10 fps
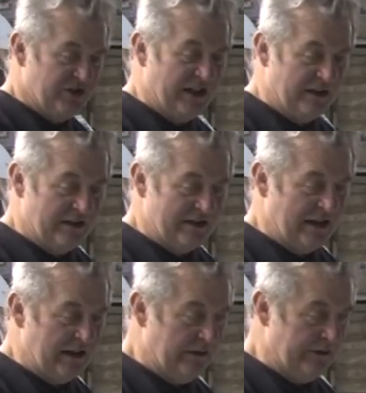side to
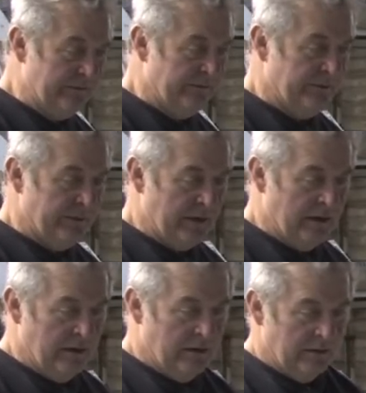side
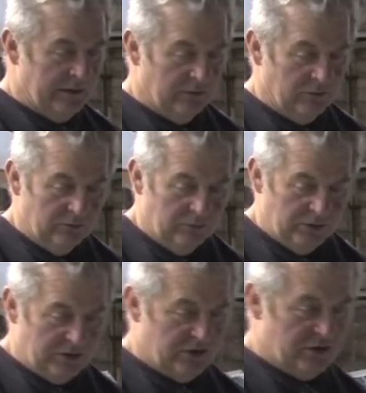now we